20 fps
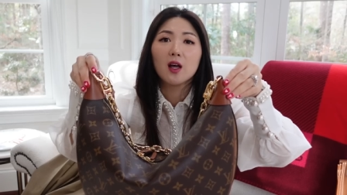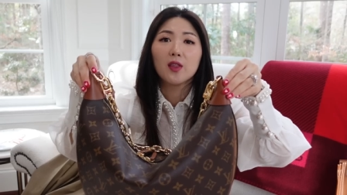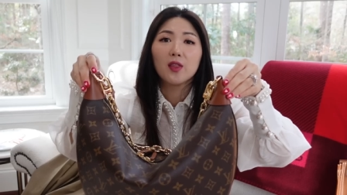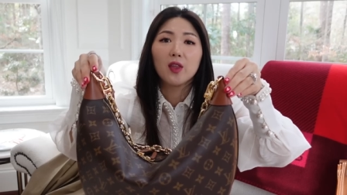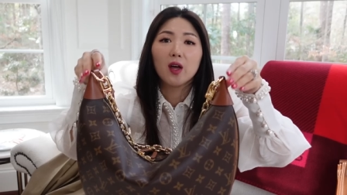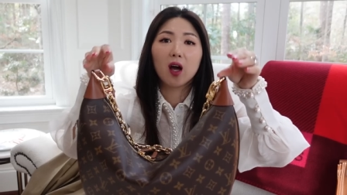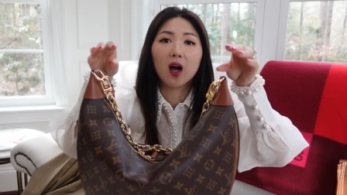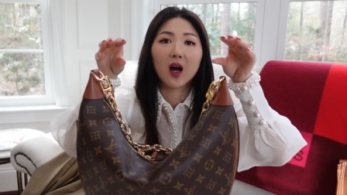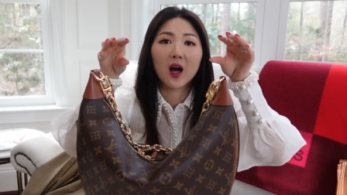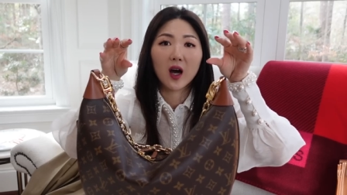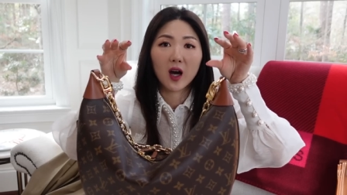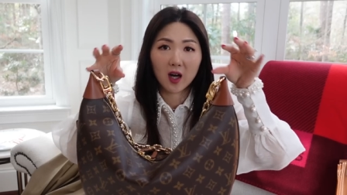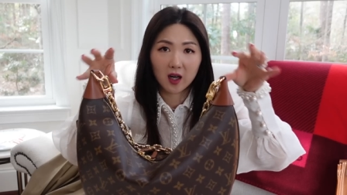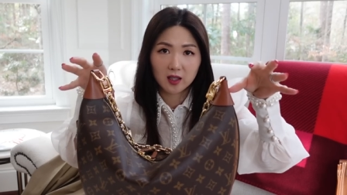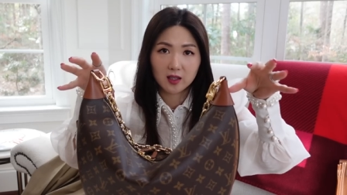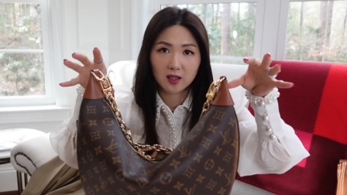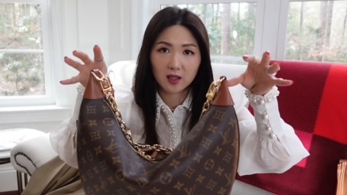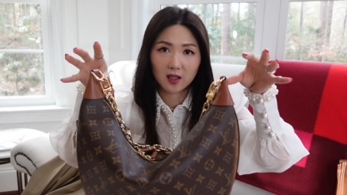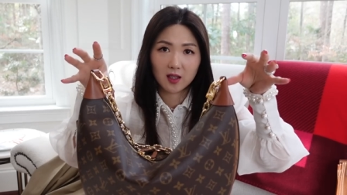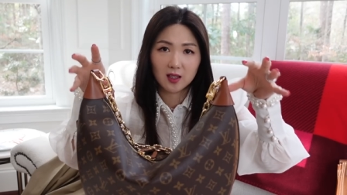the
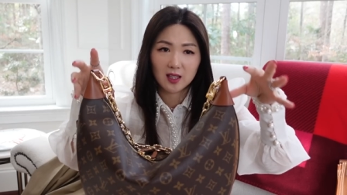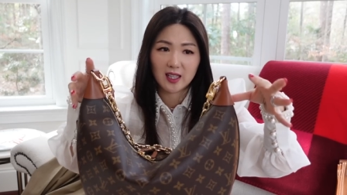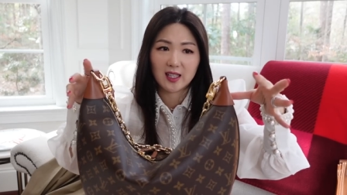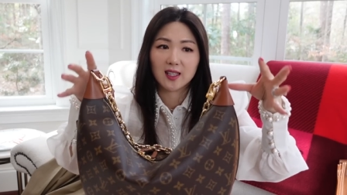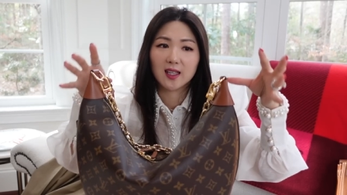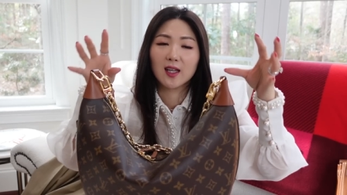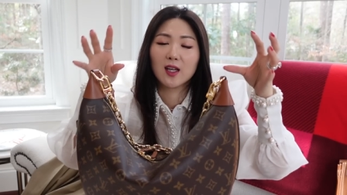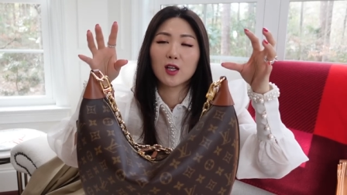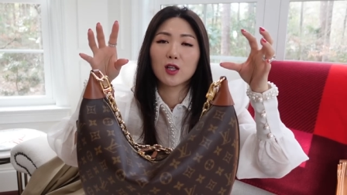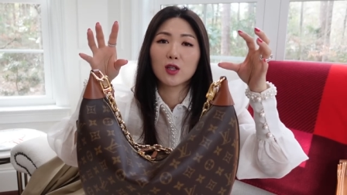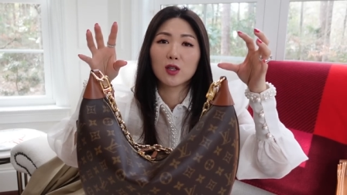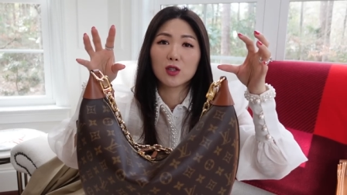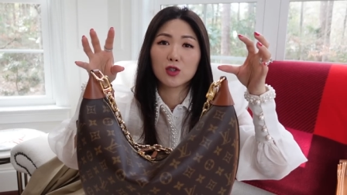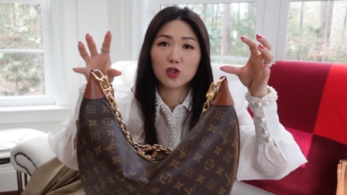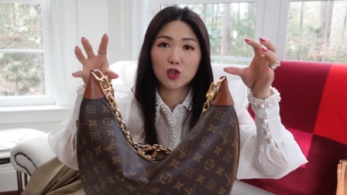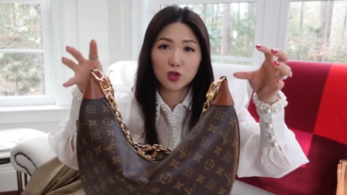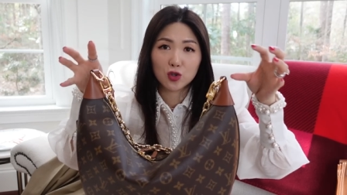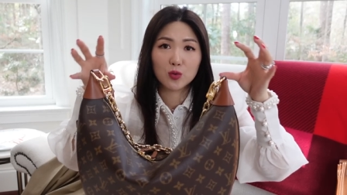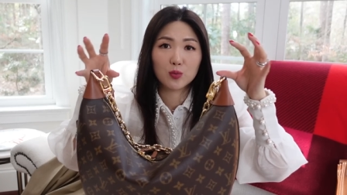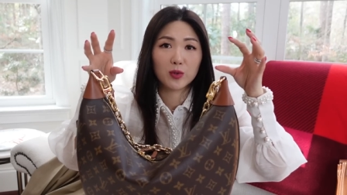honey, like
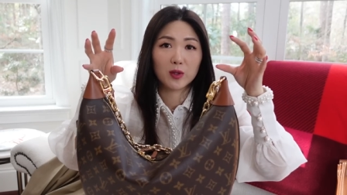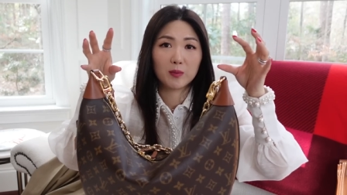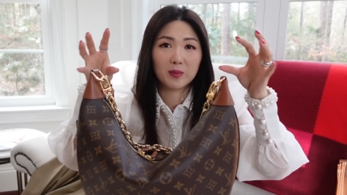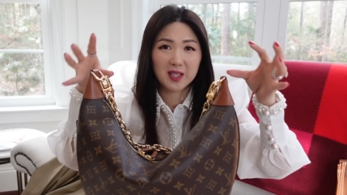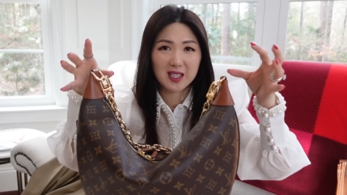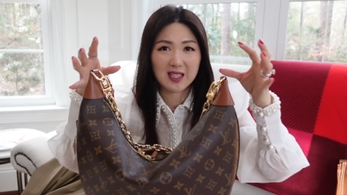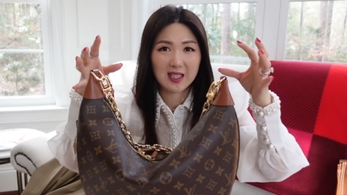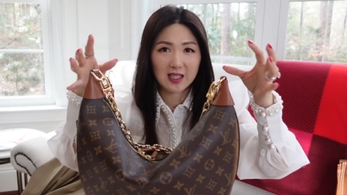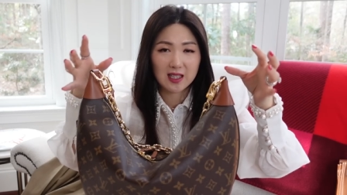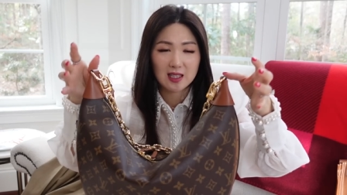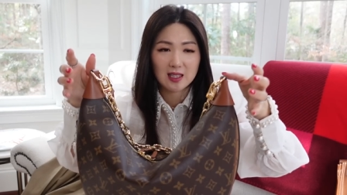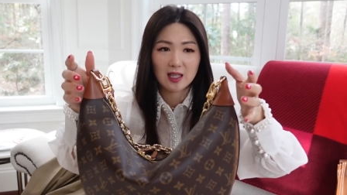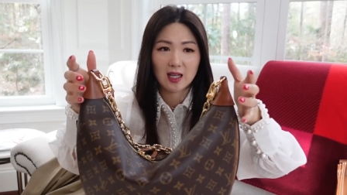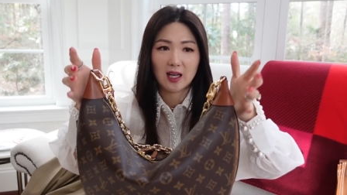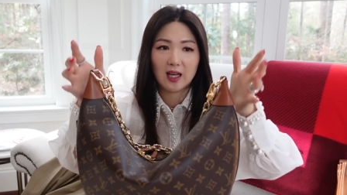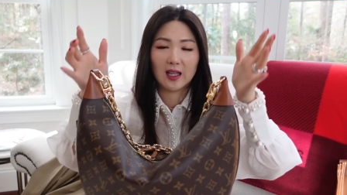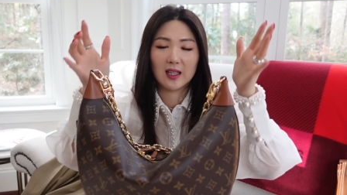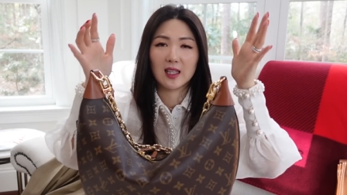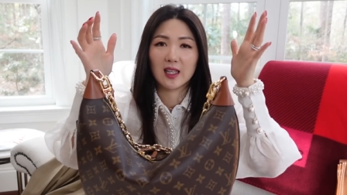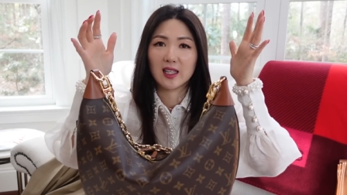super
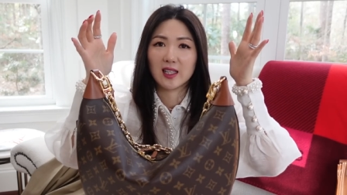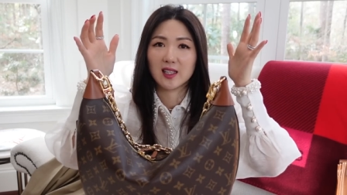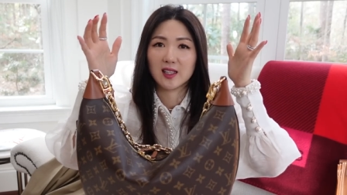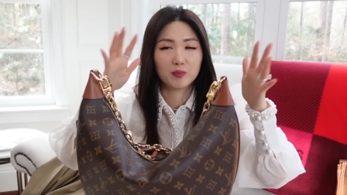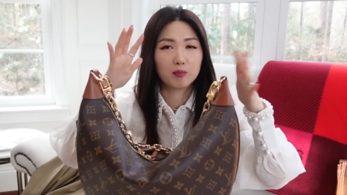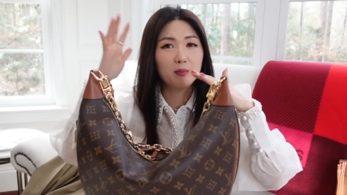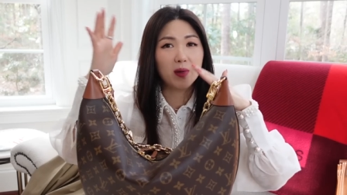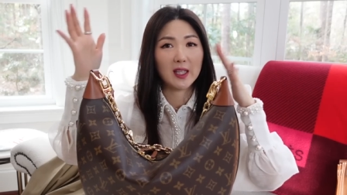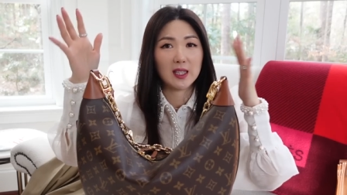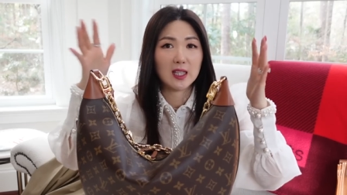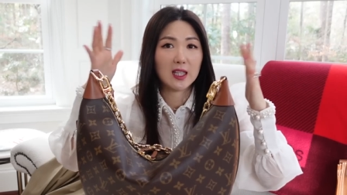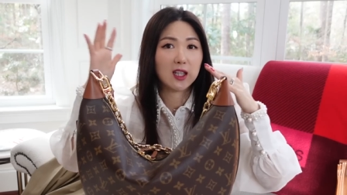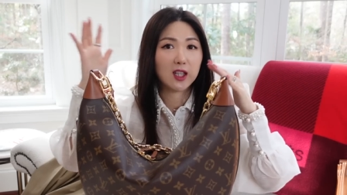patina, like many